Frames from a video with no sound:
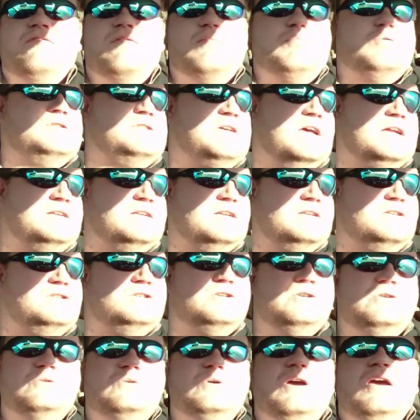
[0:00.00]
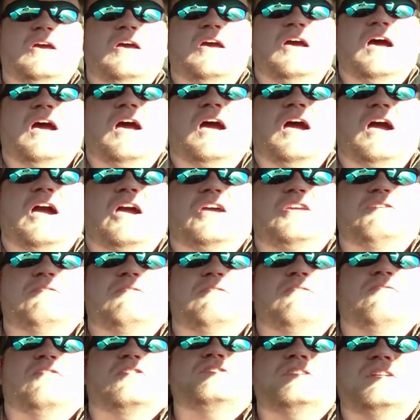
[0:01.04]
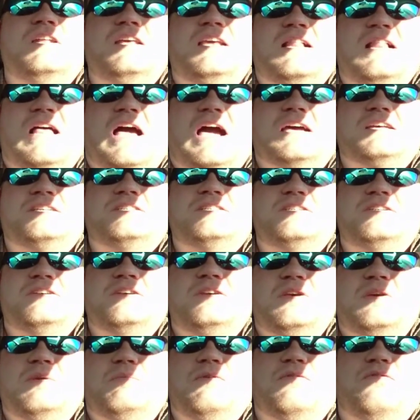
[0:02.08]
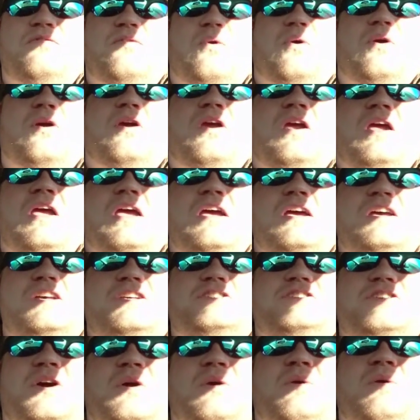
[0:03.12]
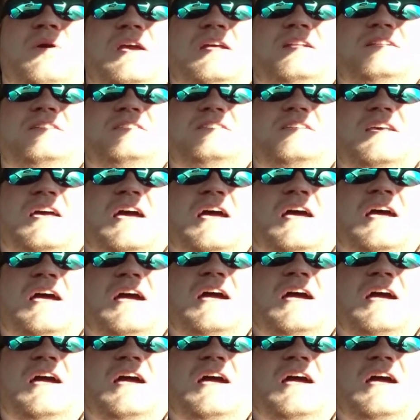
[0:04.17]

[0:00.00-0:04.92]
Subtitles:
I've never presented to a university class before, so it's